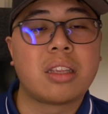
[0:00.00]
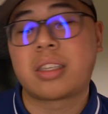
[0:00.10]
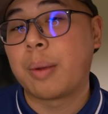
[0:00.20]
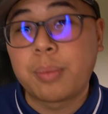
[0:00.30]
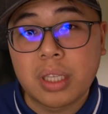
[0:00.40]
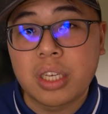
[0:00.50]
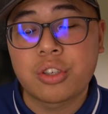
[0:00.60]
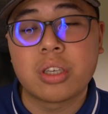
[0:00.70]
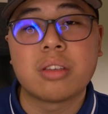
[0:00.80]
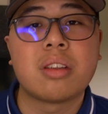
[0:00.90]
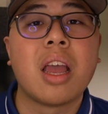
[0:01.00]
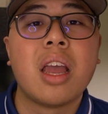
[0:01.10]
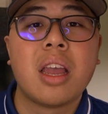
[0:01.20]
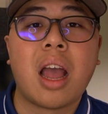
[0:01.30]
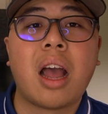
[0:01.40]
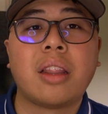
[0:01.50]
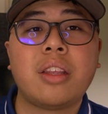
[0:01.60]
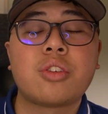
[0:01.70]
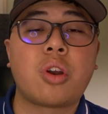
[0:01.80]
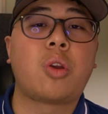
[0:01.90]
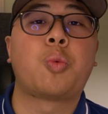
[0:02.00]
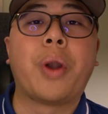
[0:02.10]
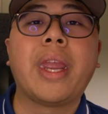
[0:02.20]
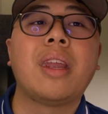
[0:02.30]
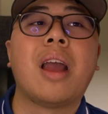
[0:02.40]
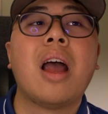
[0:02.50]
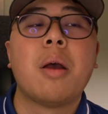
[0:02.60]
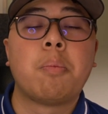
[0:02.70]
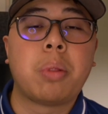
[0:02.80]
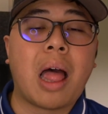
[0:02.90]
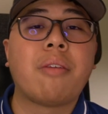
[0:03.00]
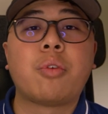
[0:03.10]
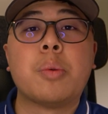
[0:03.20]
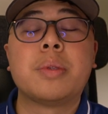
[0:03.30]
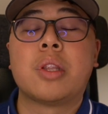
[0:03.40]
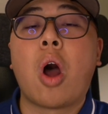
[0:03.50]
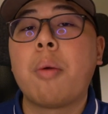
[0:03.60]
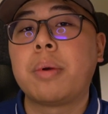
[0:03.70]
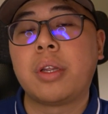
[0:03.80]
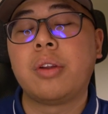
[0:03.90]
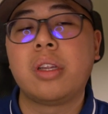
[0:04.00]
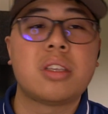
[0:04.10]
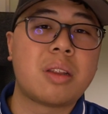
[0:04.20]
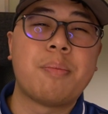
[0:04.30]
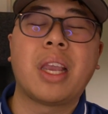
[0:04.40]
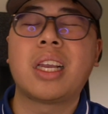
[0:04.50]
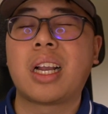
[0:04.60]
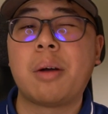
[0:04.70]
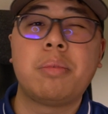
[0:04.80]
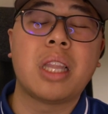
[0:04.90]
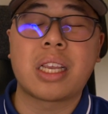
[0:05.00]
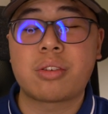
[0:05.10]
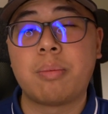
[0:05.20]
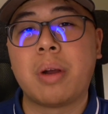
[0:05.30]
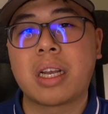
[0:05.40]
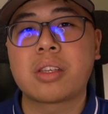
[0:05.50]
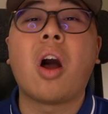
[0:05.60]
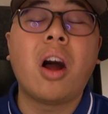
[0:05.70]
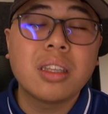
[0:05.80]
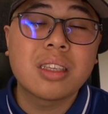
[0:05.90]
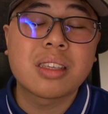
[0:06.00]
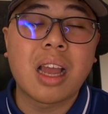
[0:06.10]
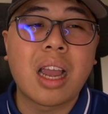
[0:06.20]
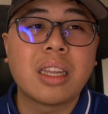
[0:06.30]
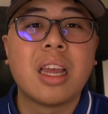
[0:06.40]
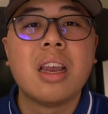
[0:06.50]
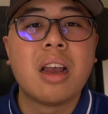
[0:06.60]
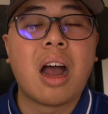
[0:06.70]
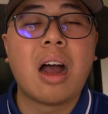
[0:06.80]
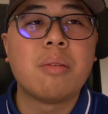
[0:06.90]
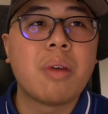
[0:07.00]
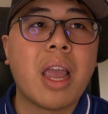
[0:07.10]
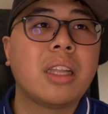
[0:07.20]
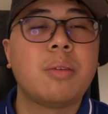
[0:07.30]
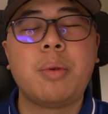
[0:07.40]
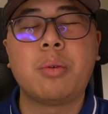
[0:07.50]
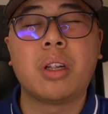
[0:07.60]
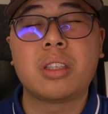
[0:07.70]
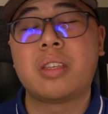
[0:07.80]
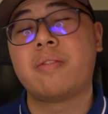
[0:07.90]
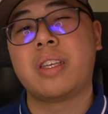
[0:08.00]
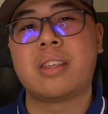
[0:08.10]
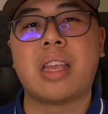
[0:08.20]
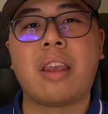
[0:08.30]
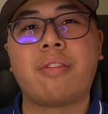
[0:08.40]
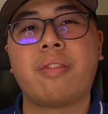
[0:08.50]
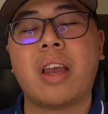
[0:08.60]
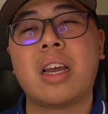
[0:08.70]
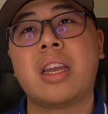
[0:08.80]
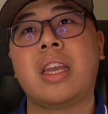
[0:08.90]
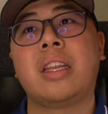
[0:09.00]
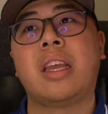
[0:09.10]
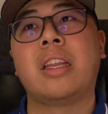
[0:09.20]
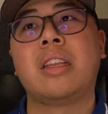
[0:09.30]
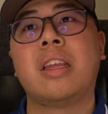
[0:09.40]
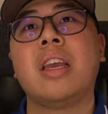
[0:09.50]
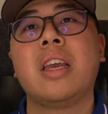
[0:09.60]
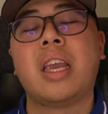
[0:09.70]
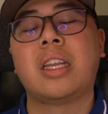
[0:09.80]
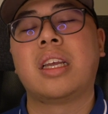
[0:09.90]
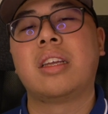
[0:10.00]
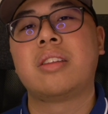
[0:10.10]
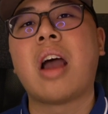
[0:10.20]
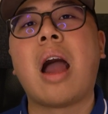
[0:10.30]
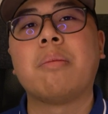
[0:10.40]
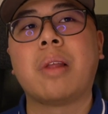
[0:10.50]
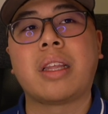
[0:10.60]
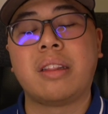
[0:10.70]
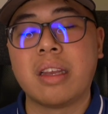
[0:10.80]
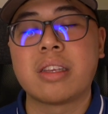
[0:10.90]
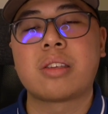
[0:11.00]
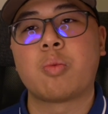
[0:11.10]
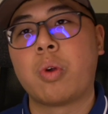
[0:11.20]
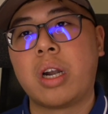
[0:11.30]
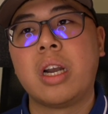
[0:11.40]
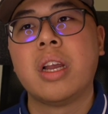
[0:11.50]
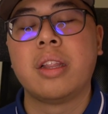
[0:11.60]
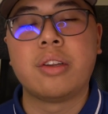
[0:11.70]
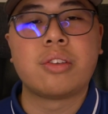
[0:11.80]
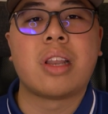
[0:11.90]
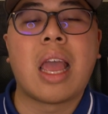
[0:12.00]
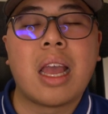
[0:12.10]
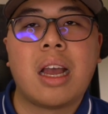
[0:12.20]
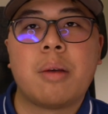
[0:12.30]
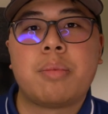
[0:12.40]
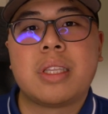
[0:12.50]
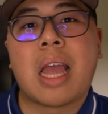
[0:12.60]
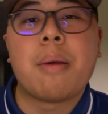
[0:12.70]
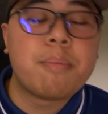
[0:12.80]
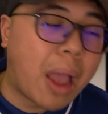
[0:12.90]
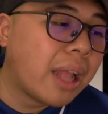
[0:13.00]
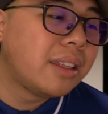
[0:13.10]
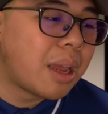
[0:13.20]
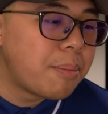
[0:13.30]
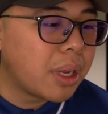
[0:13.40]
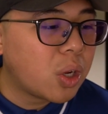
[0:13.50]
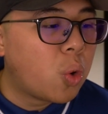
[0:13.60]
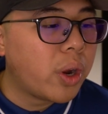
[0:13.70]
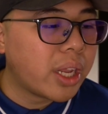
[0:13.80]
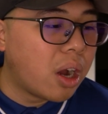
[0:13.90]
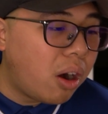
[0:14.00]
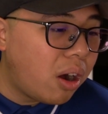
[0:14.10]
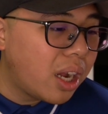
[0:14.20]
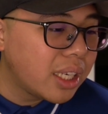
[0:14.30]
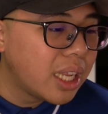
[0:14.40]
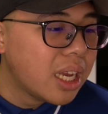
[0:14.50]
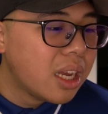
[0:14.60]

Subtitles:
Skip the Dishes, these are great platforms and opportunities to make a couple extra bucks on the side, and to be relatively safe in a time like this where there's a pandemic going on.